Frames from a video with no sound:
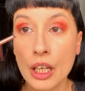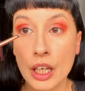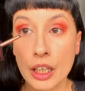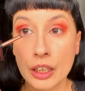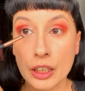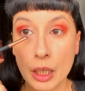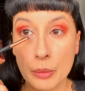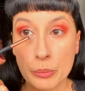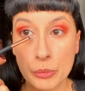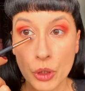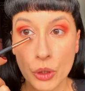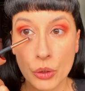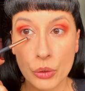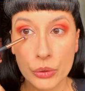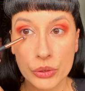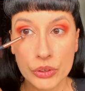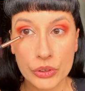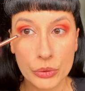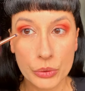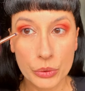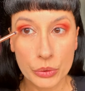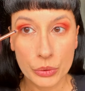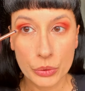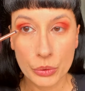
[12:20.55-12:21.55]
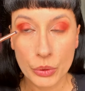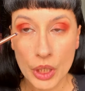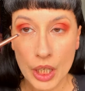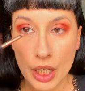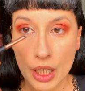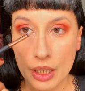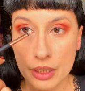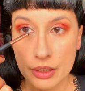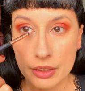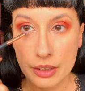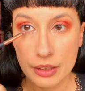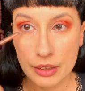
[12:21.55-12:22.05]
and I'm going to do
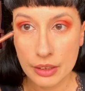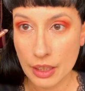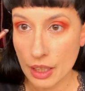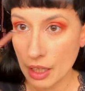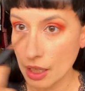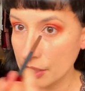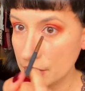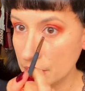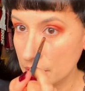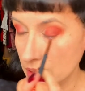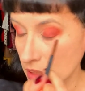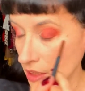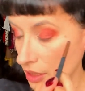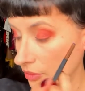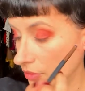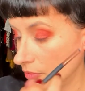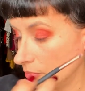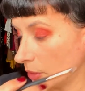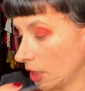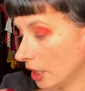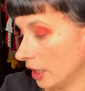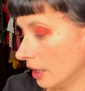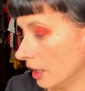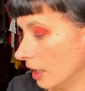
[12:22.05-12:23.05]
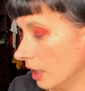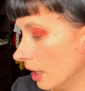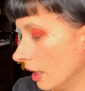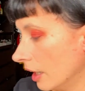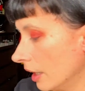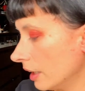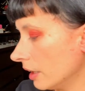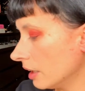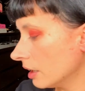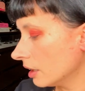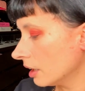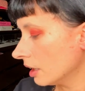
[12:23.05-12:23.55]
the underneath my
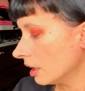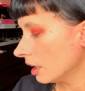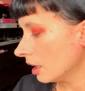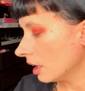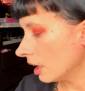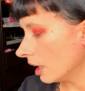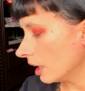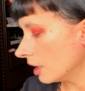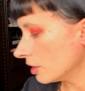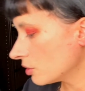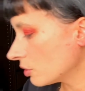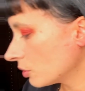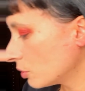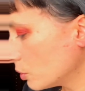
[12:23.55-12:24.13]
eye. And to